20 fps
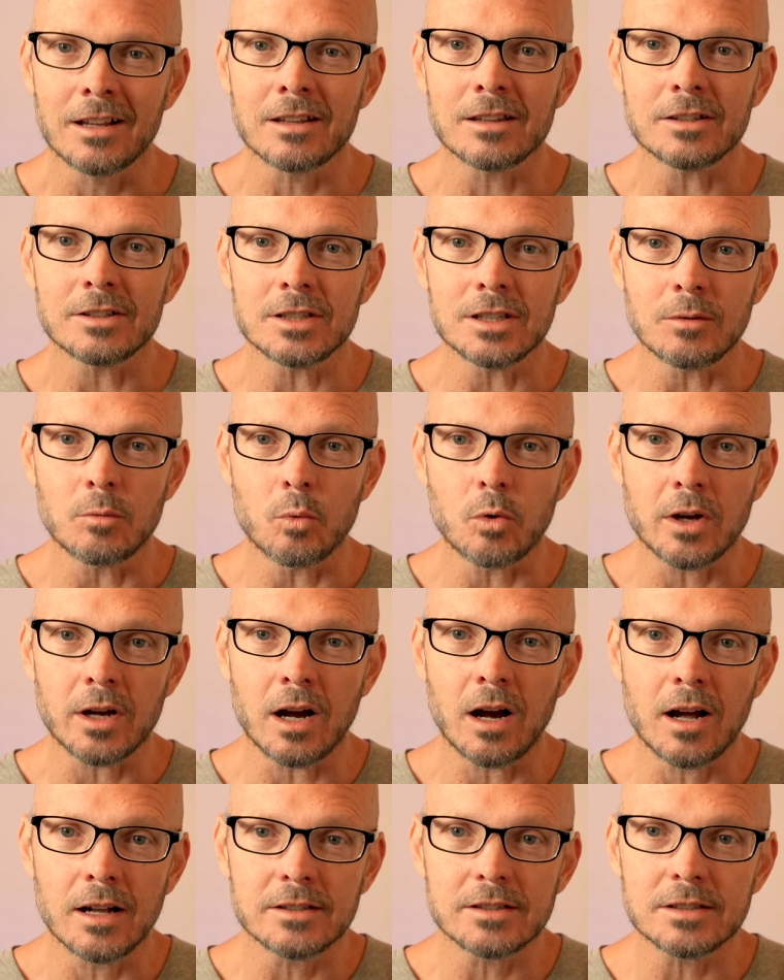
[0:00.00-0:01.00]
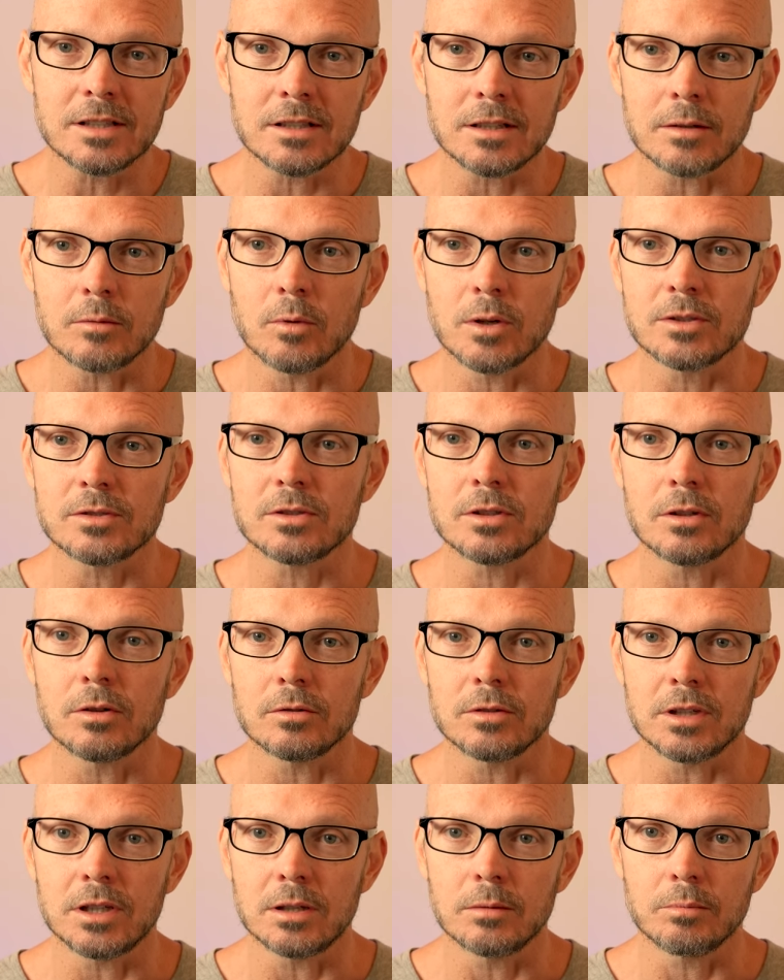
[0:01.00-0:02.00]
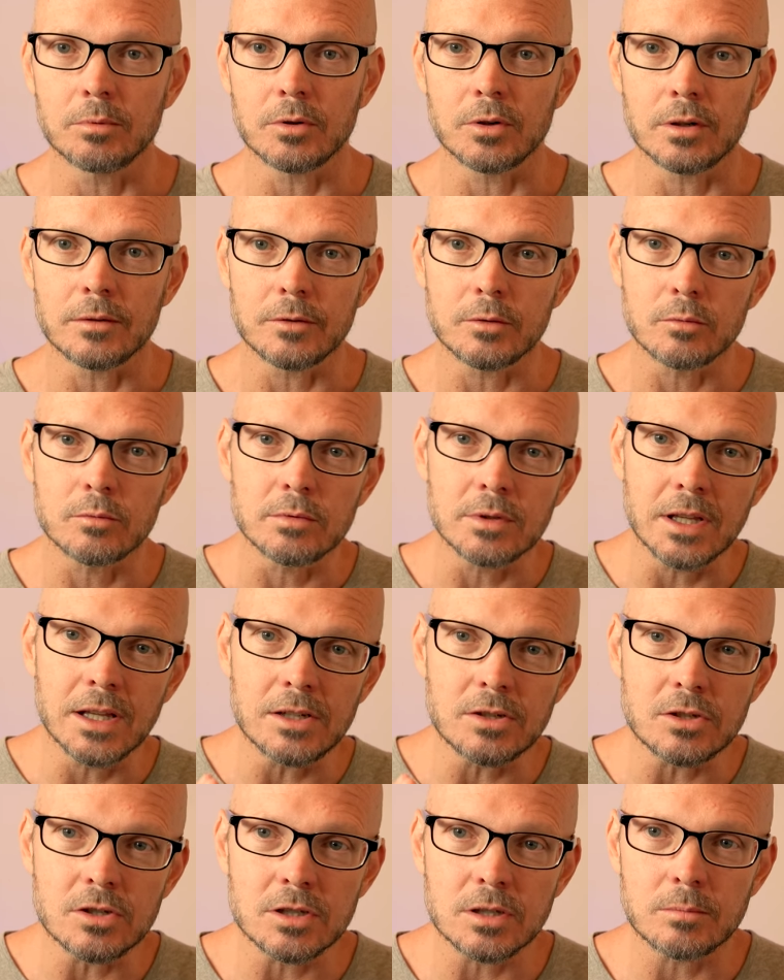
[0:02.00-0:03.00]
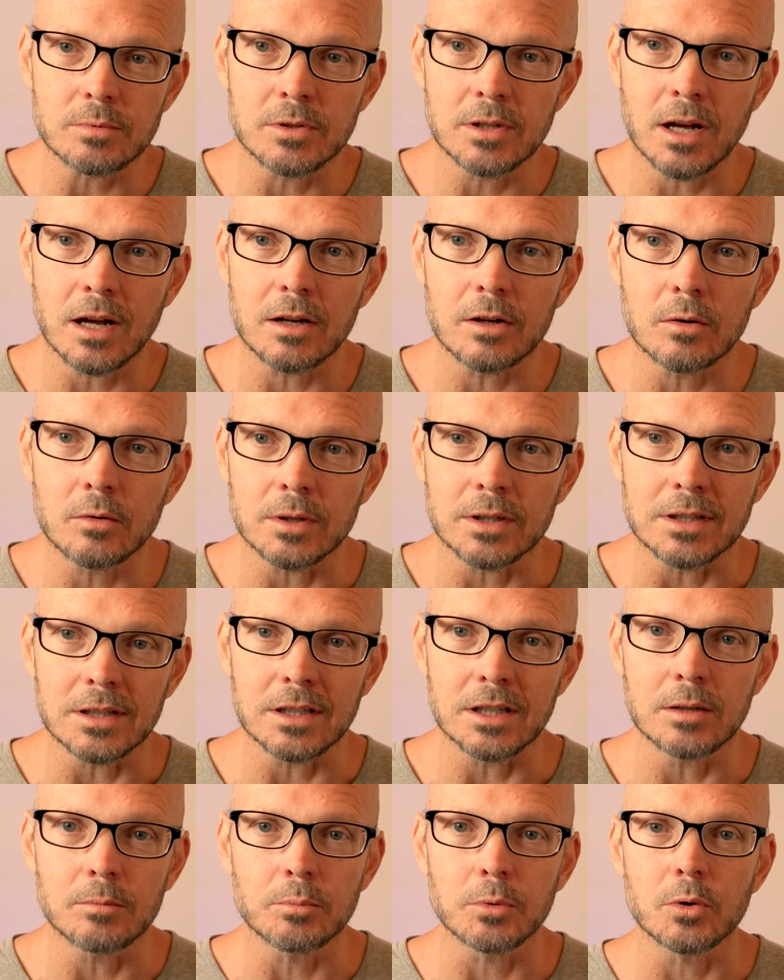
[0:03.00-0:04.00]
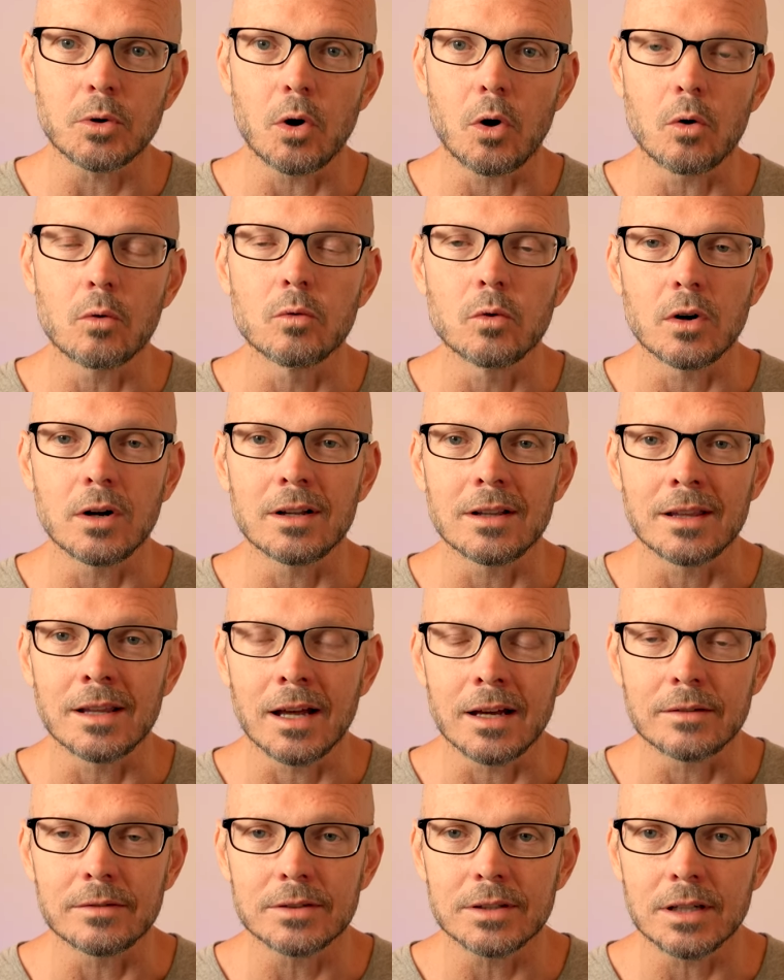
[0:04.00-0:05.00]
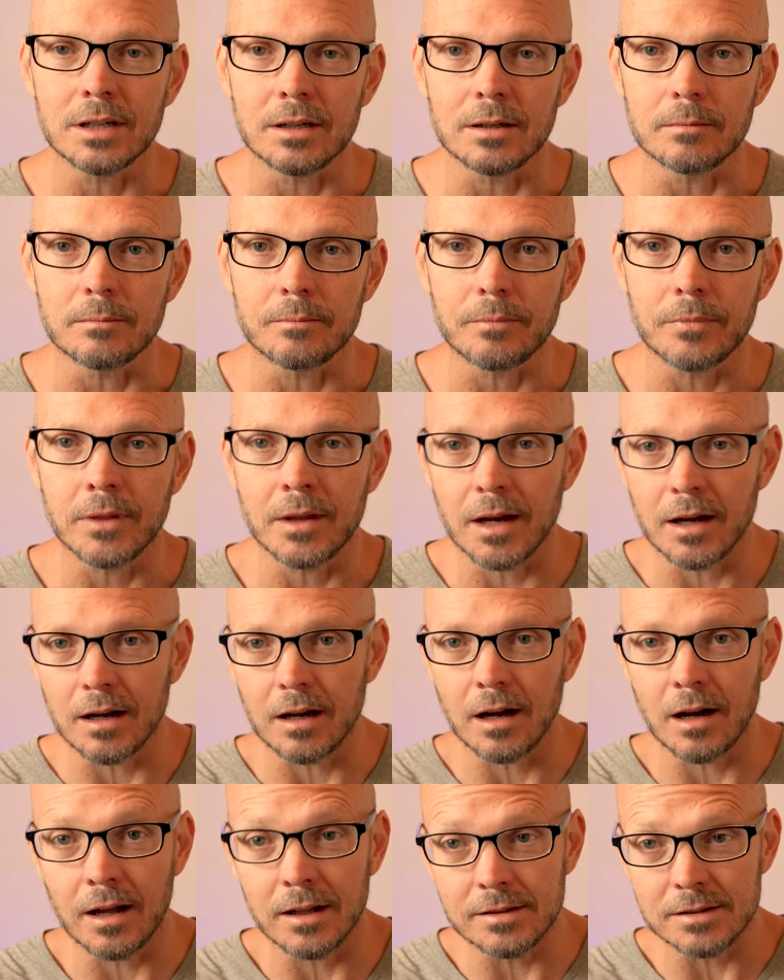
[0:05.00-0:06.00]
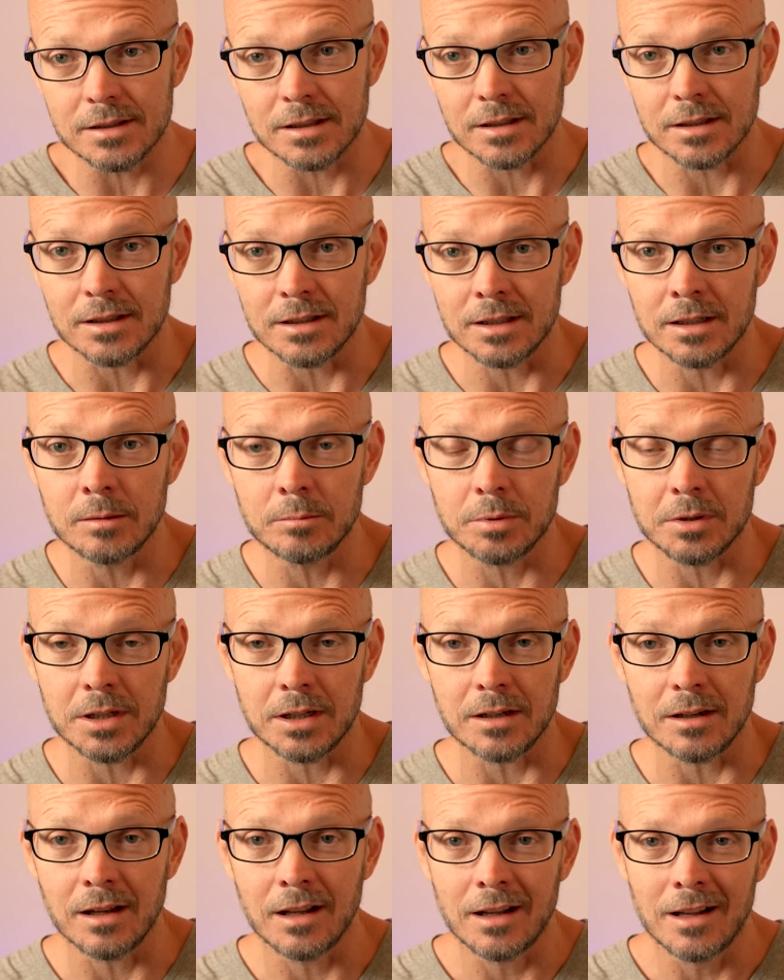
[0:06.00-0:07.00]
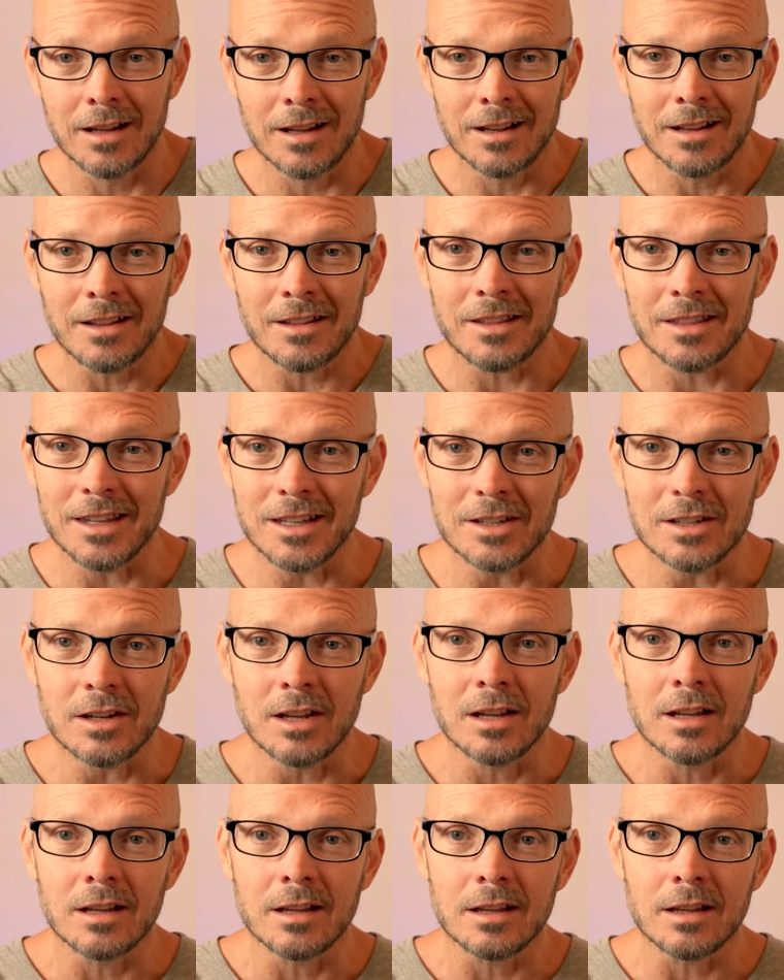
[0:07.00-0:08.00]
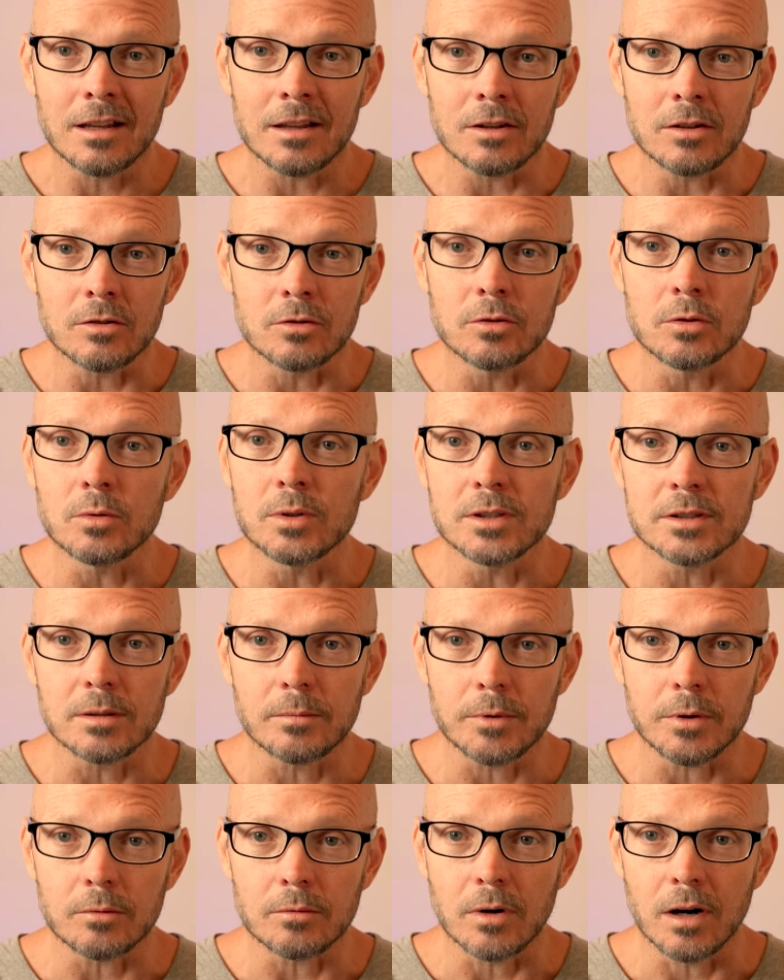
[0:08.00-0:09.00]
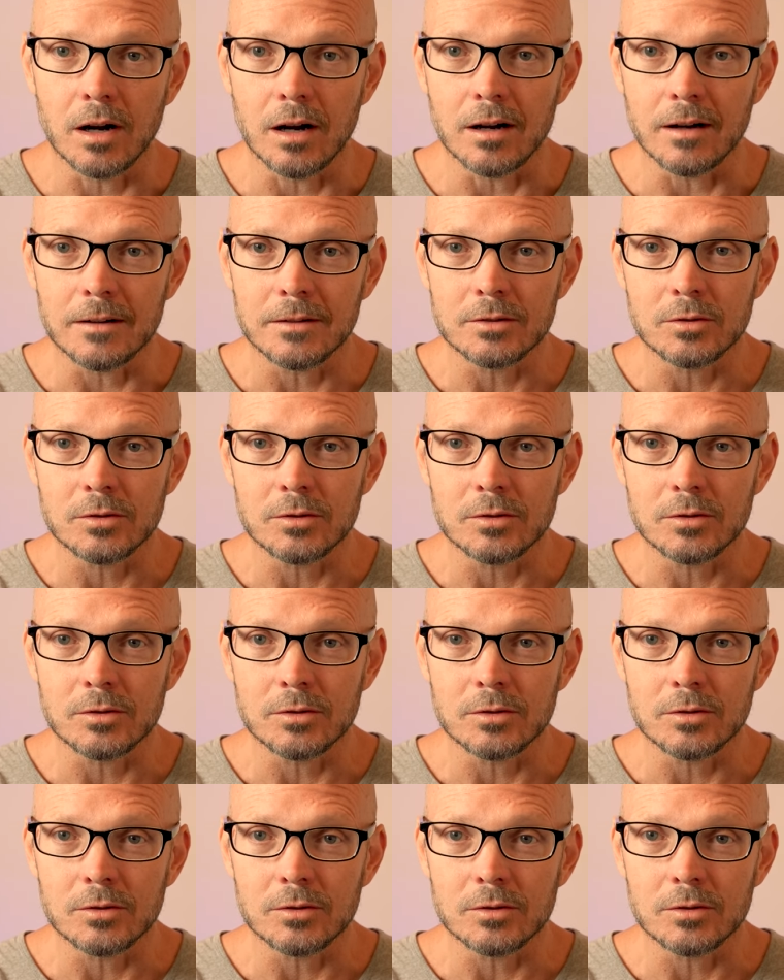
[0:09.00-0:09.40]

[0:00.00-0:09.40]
that she constantly wants to go deeper. And if your relationship's not going deeper over a lifetime, not constantly deepening, then you're doing something wrong.